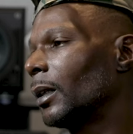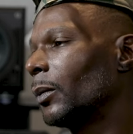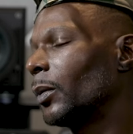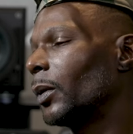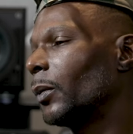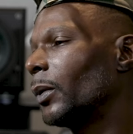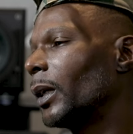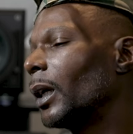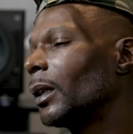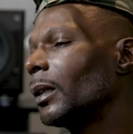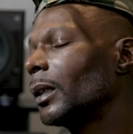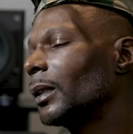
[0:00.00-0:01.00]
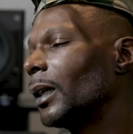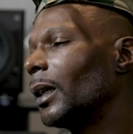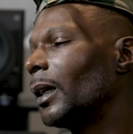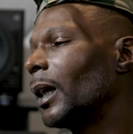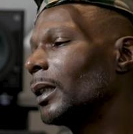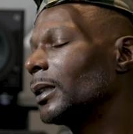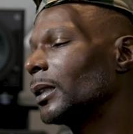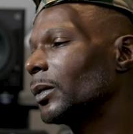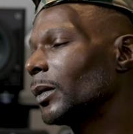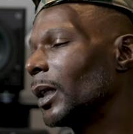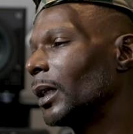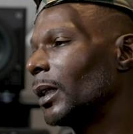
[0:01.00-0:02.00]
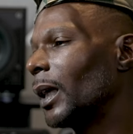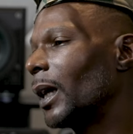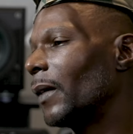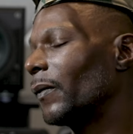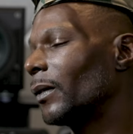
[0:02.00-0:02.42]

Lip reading: But when I looked at it, I just, like, laugh.